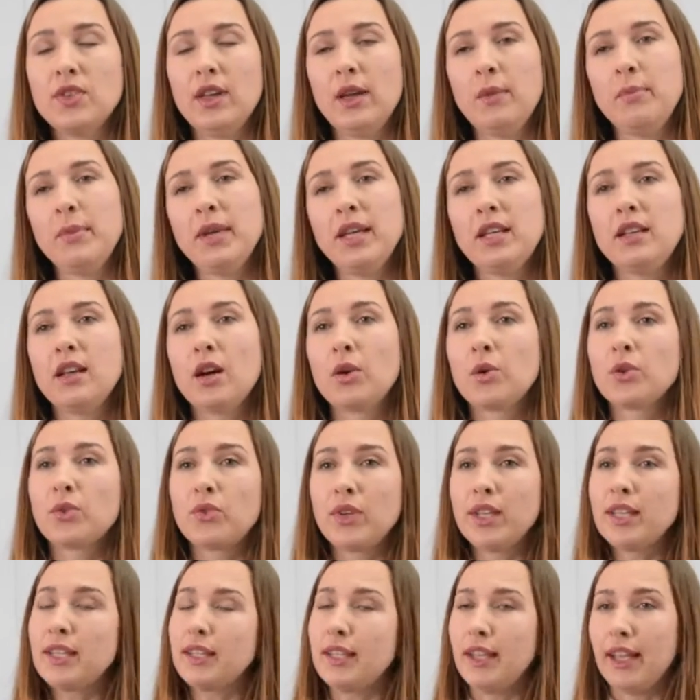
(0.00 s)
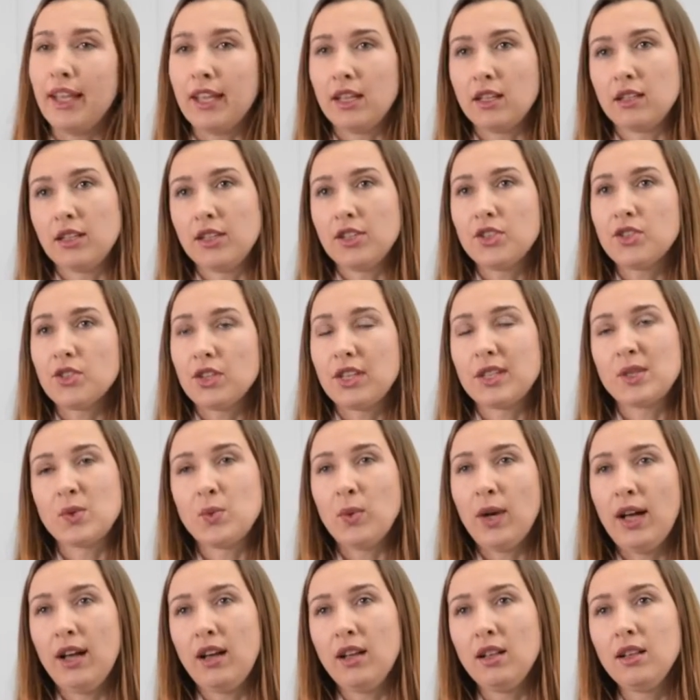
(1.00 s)
them in our written English as
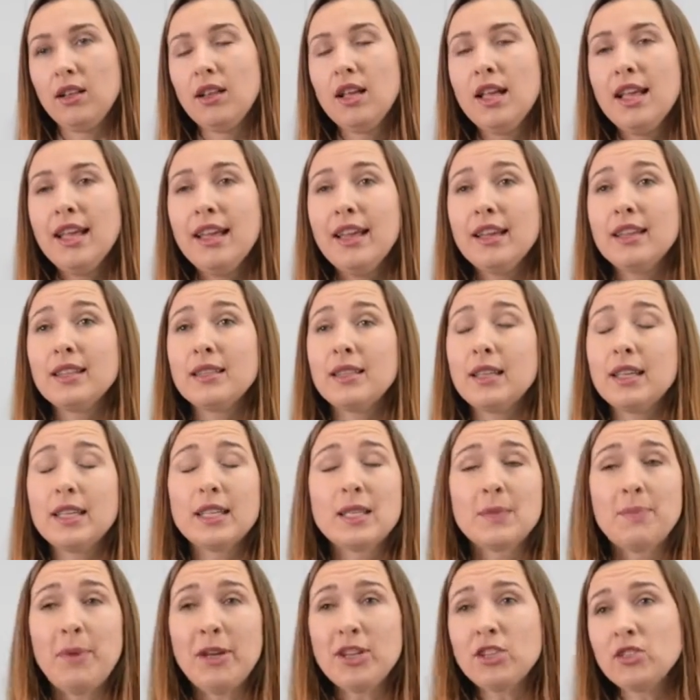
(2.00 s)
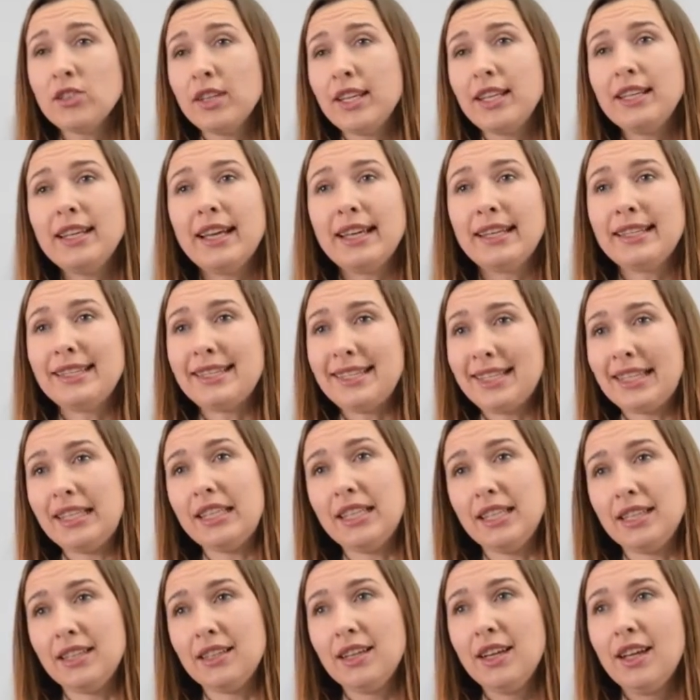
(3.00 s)
well, especially in
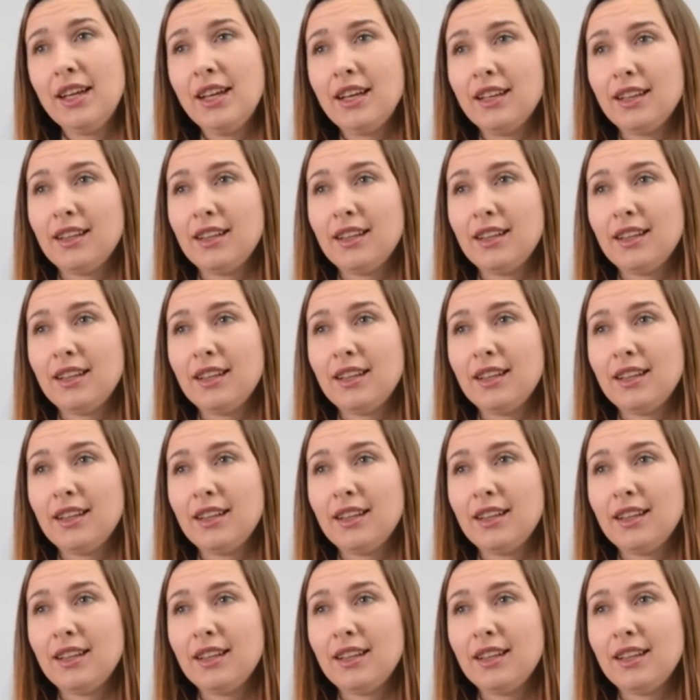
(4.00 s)
IT.